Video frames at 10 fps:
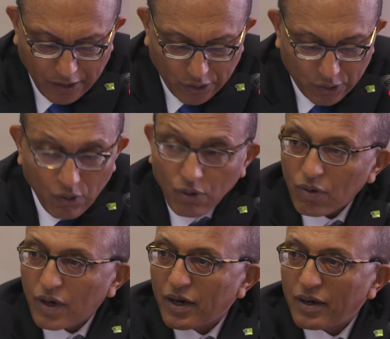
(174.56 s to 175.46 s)

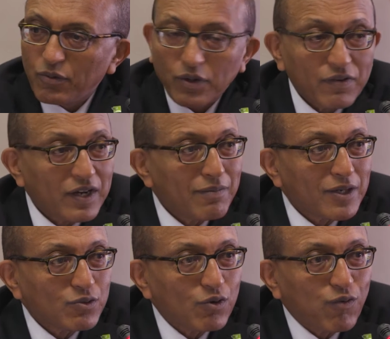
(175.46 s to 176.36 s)
So we very
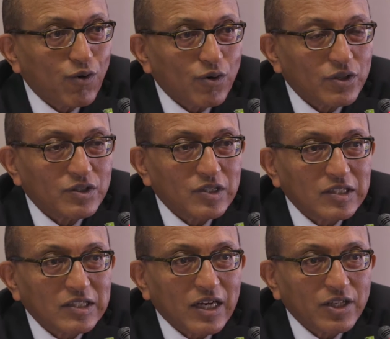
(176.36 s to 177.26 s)
much look forward to the
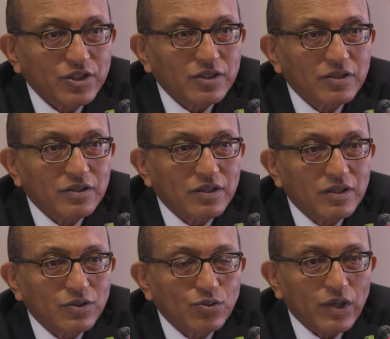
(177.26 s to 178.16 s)
discussion
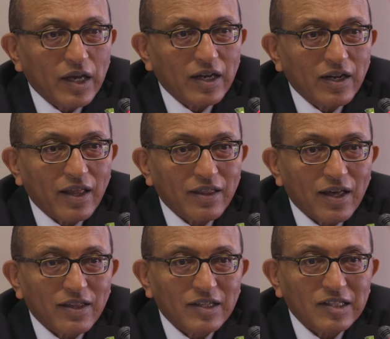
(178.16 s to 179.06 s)
today, and
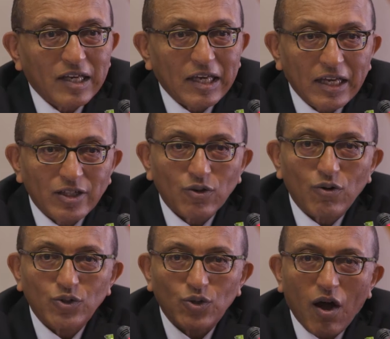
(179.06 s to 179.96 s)
I think the key is
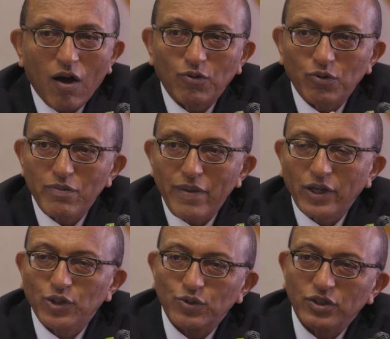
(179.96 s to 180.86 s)
also how do we
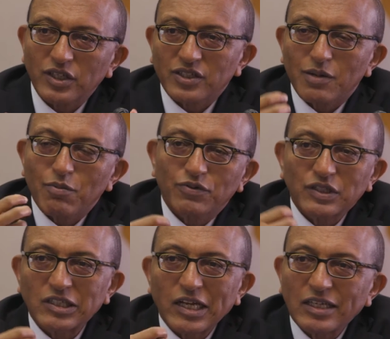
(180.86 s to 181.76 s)
make sure that some of
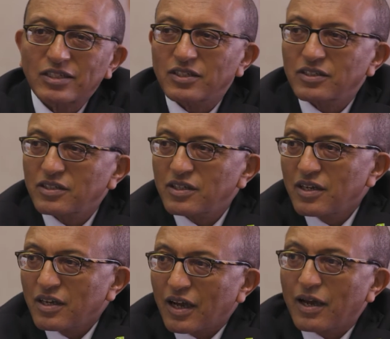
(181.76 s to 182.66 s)
these lessons
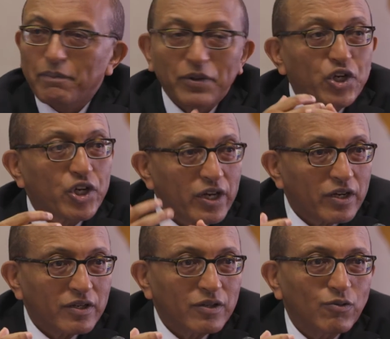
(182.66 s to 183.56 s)
can be
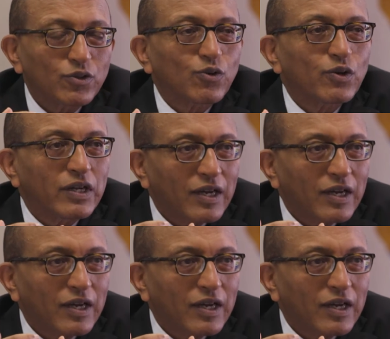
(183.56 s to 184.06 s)
shared, not only